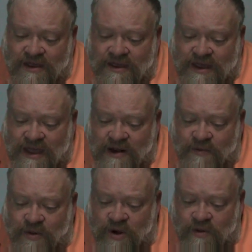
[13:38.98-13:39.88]
candle
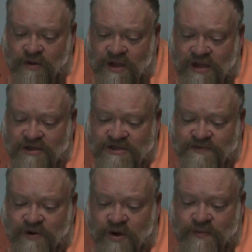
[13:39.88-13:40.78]
per, colors,
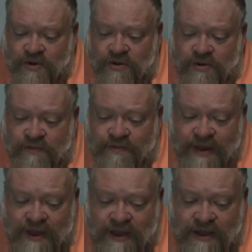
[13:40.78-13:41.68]
purple,
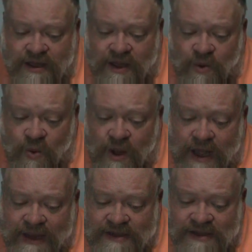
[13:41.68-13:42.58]
pink, and
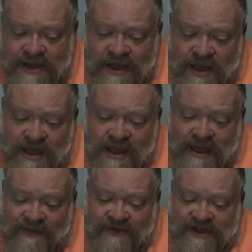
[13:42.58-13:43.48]
white,
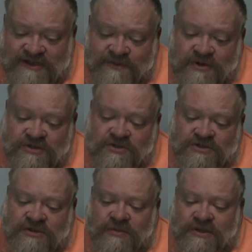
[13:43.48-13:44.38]
have deep spiritual
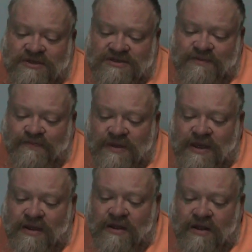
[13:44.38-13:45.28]
symbolism
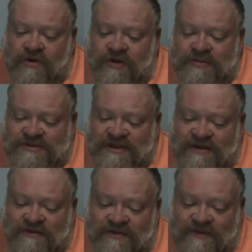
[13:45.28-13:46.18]
and are
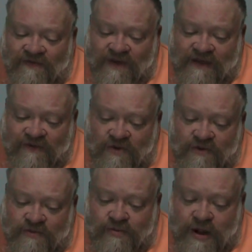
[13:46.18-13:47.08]
representative of the
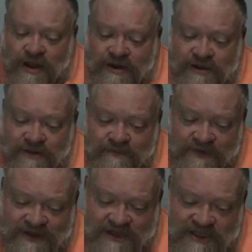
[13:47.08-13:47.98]
faithful and
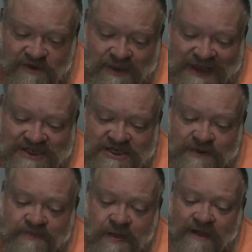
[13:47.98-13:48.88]

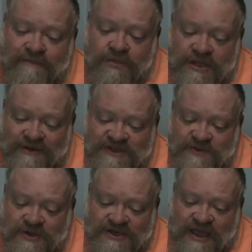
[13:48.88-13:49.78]
anticipation of believers
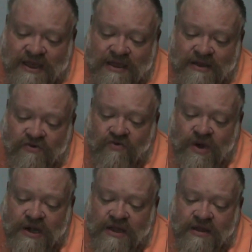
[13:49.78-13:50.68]
partaking
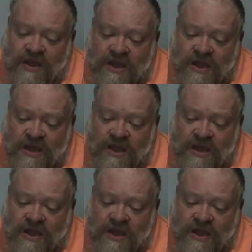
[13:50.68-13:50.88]
ready